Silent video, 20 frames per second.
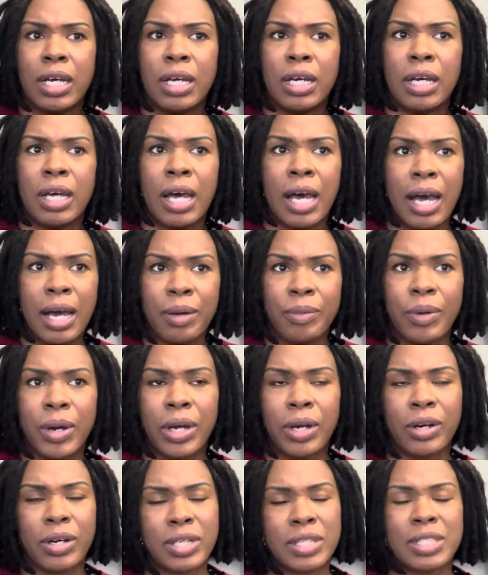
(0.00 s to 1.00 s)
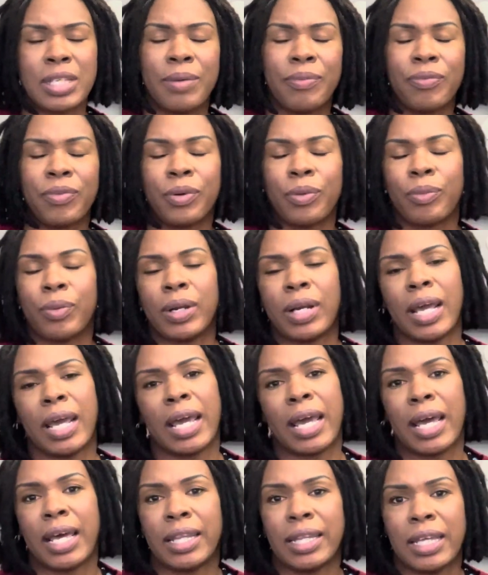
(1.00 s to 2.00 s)
hot water except for when I
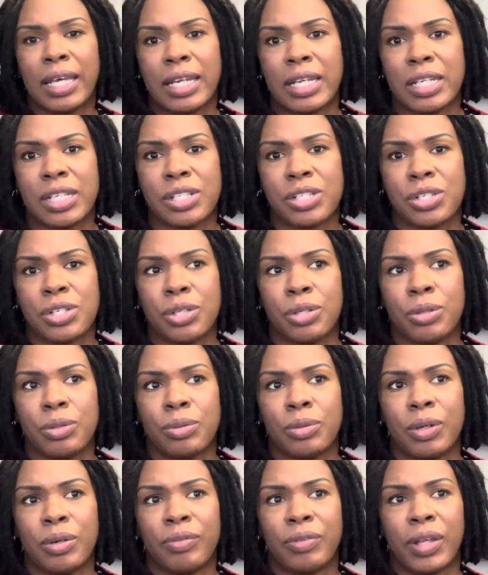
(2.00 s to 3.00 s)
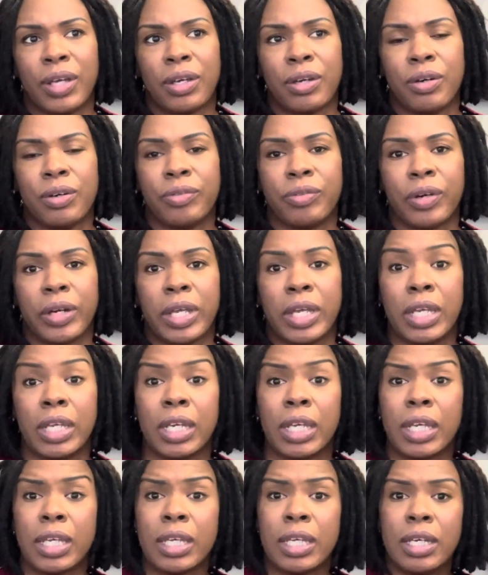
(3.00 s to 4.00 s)
had that issue of like
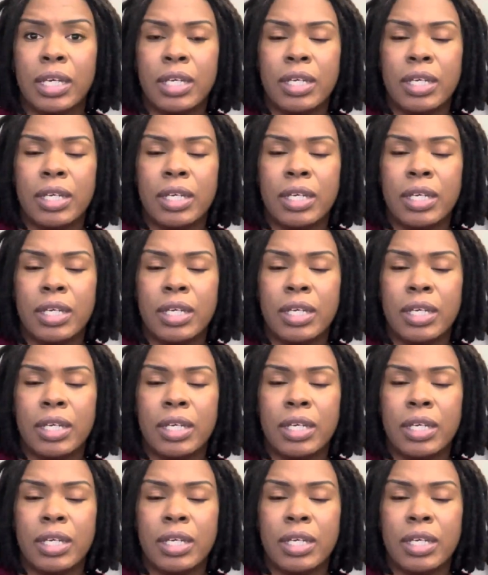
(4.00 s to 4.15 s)
overheating.